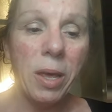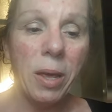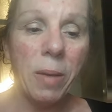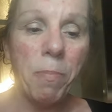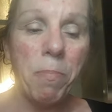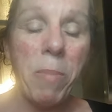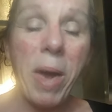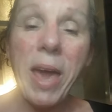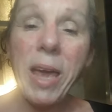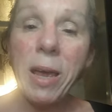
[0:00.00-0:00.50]

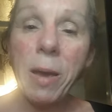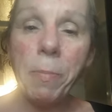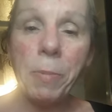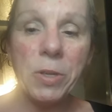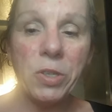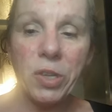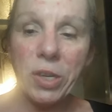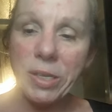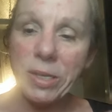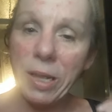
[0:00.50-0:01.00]
Makeup
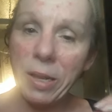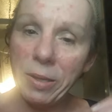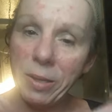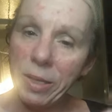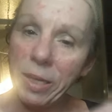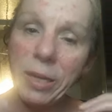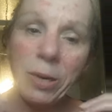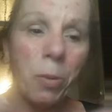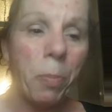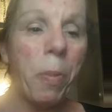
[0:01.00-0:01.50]
is just a
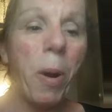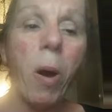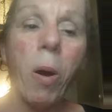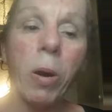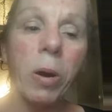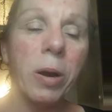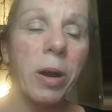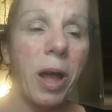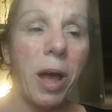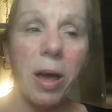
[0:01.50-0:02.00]
little
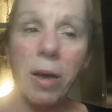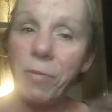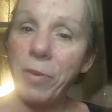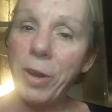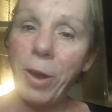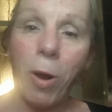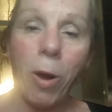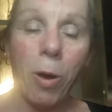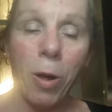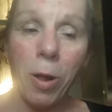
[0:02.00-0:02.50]
part of
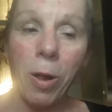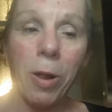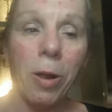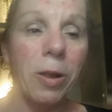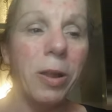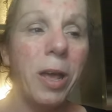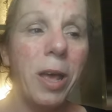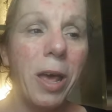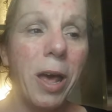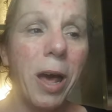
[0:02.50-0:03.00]
it
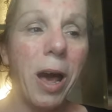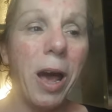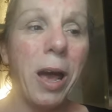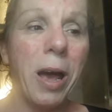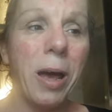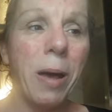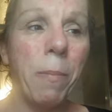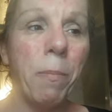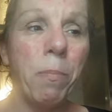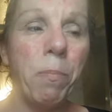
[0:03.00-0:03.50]
all,
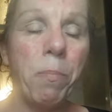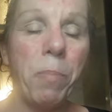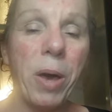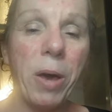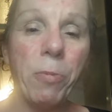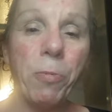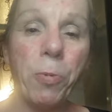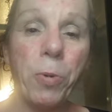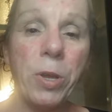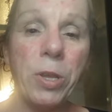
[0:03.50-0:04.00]

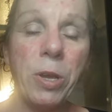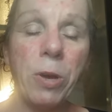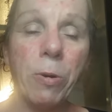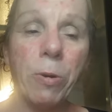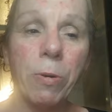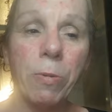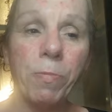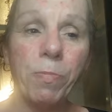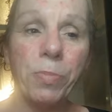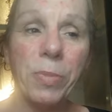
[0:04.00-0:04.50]
but when
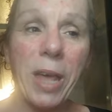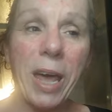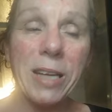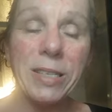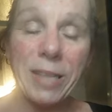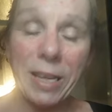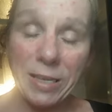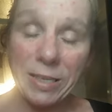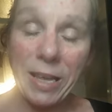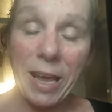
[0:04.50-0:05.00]
you're,
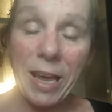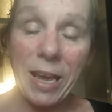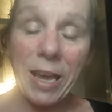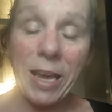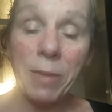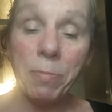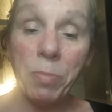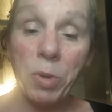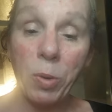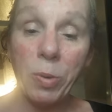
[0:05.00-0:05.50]
as they say
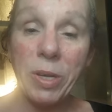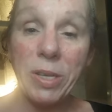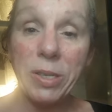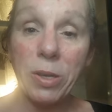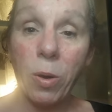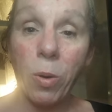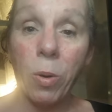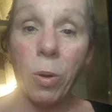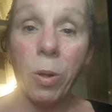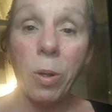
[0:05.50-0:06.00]
in beauty
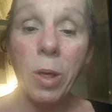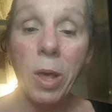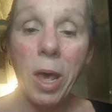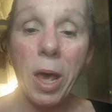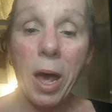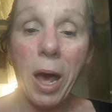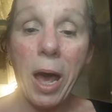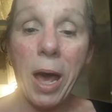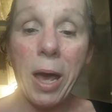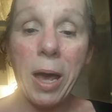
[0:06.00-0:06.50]
school,
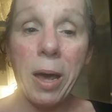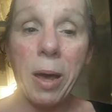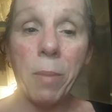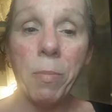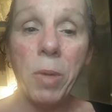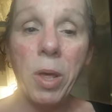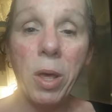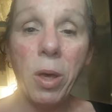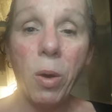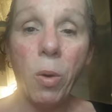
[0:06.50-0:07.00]

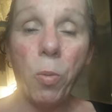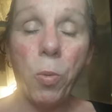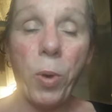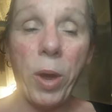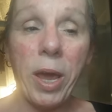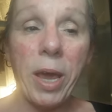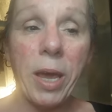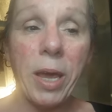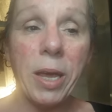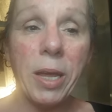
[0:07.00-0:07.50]

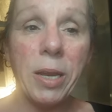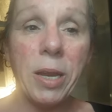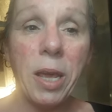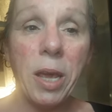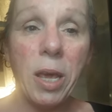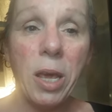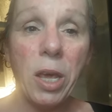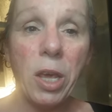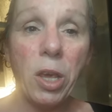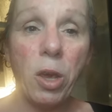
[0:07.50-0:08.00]

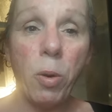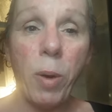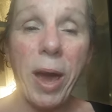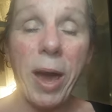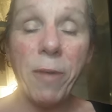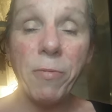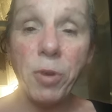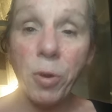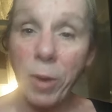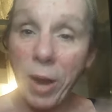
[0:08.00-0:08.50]
when you
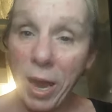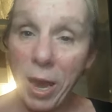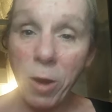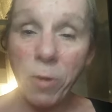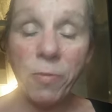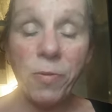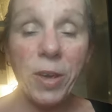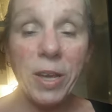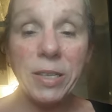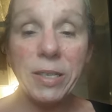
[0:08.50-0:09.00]
have your
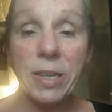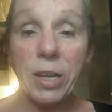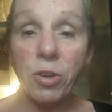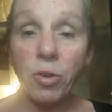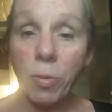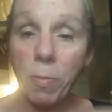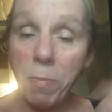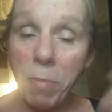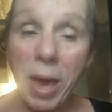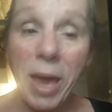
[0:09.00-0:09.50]
hair fixed and
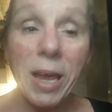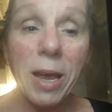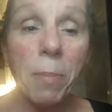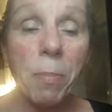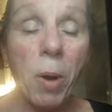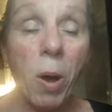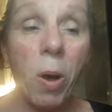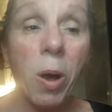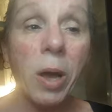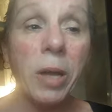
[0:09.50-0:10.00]
your
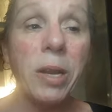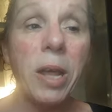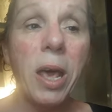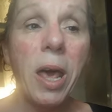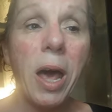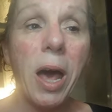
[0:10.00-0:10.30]
makeup on,